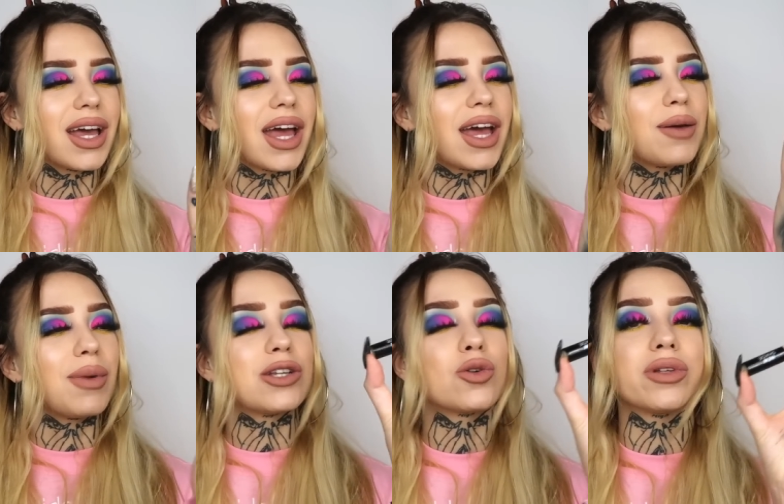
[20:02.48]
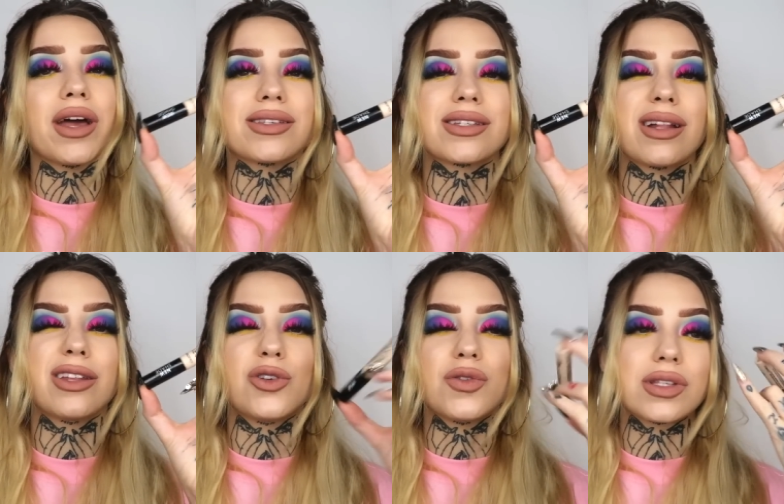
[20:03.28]
Um, I don't
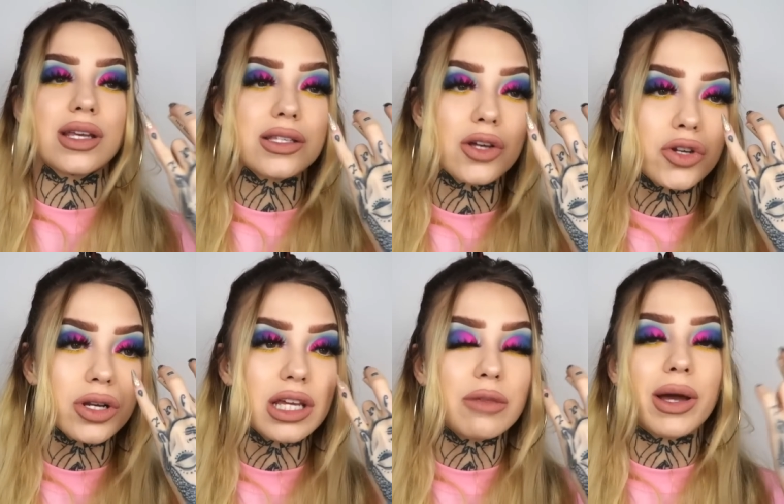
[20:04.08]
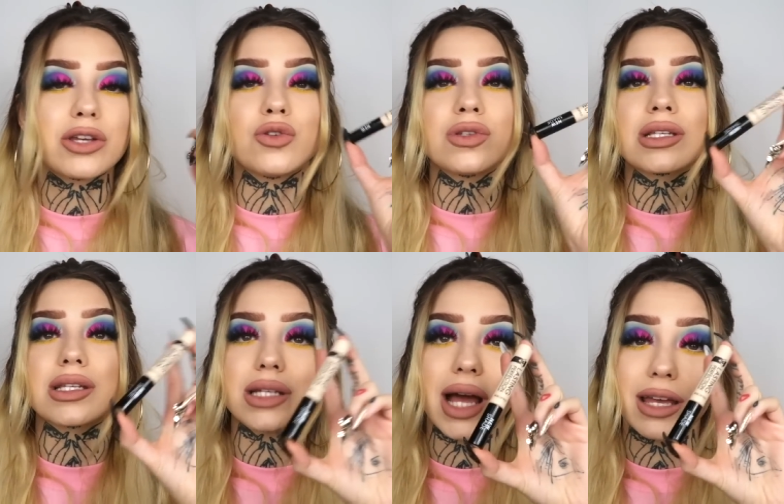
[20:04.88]
necessarily use this underneath, but I use this
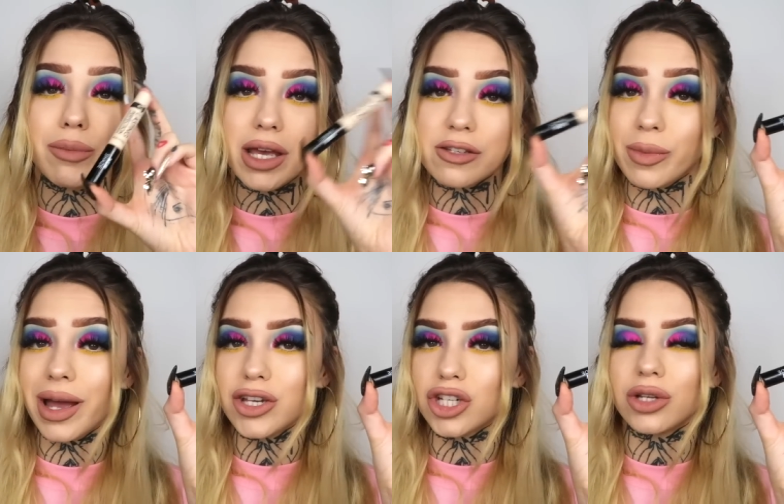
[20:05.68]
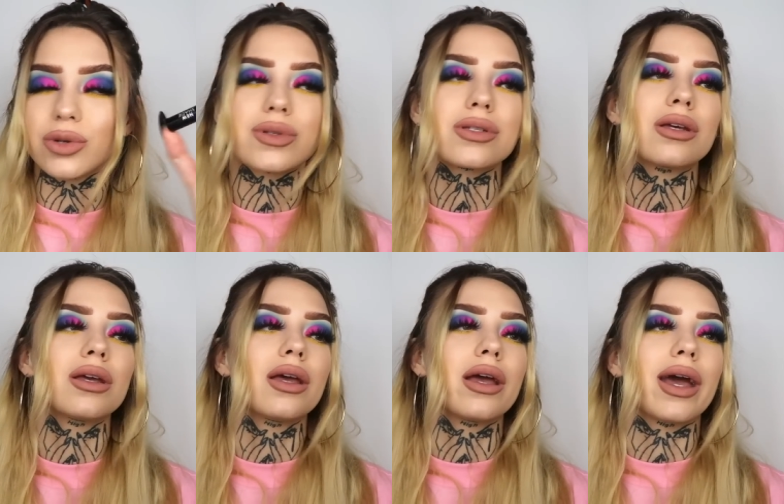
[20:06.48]
as an eye base for my eyeshadows.
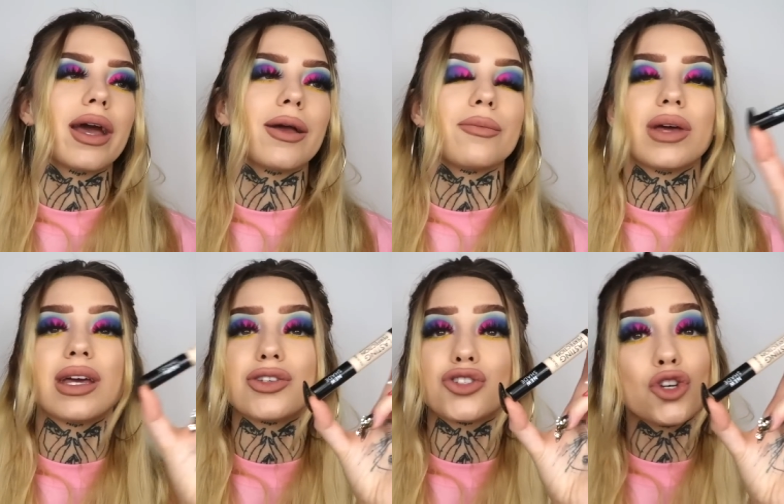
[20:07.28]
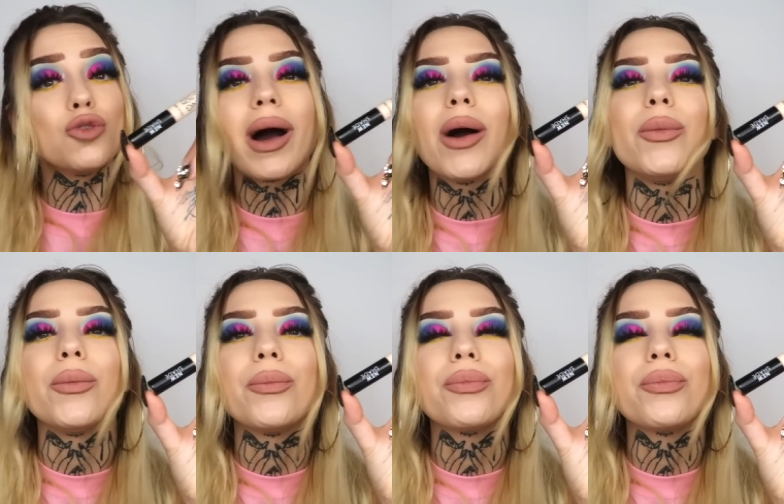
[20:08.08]
Um, it is £2,